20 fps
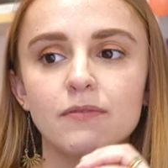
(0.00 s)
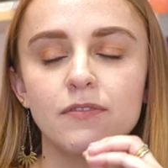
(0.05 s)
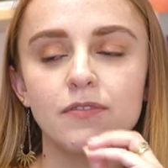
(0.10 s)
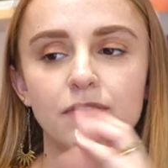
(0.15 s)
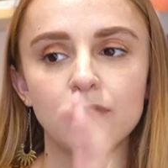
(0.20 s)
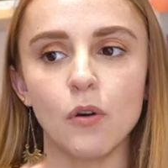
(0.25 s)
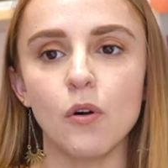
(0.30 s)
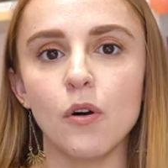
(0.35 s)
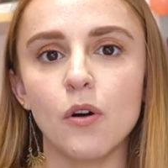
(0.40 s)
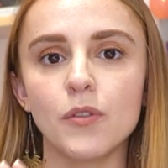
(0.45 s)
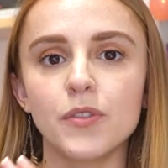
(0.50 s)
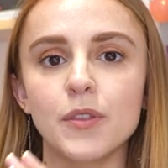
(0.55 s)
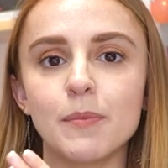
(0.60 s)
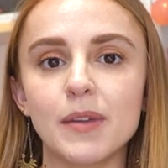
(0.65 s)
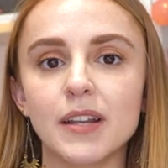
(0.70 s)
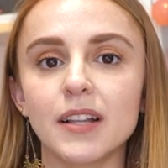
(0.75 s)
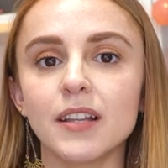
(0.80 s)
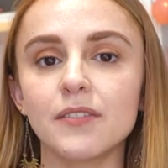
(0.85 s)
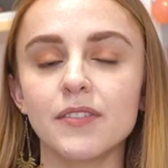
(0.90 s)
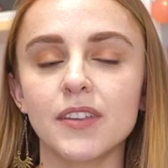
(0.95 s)
for the
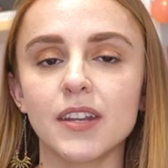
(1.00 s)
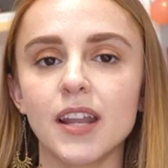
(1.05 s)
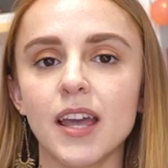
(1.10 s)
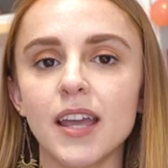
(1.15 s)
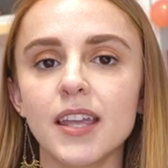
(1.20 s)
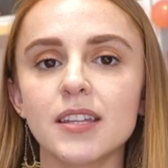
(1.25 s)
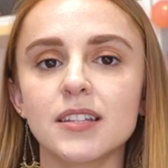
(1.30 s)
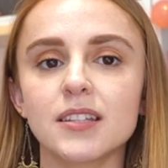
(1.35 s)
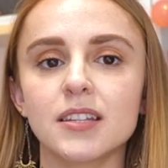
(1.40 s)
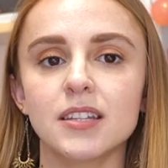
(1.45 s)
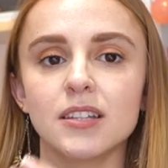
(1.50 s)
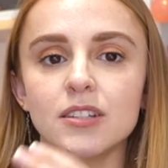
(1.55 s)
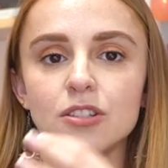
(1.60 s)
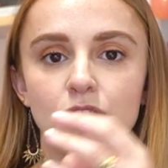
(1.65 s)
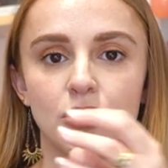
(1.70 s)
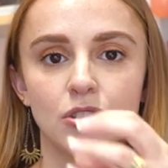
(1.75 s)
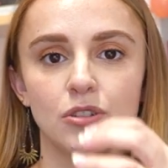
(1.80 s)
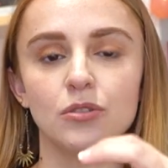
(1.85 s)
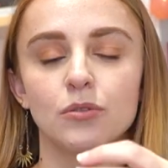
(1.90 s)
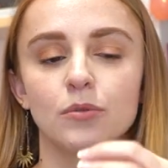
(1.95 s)
middle of the night
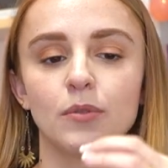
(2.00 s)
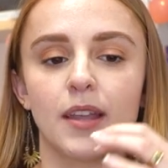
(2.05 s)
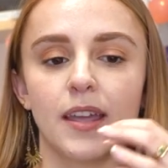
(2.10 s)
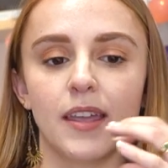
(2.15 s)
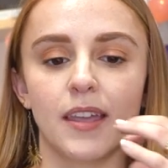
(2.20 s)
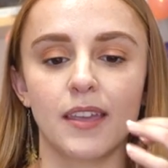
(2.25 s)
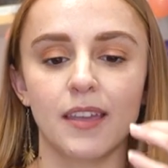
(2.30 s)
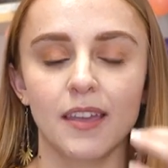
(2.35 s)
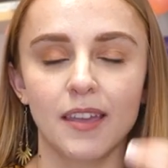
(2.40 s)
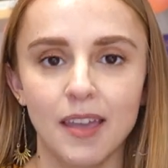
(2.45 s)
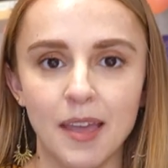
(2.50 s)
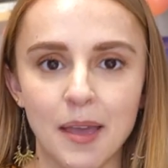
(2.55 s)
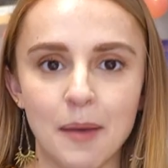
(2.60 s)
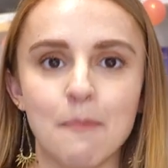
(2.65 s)
to like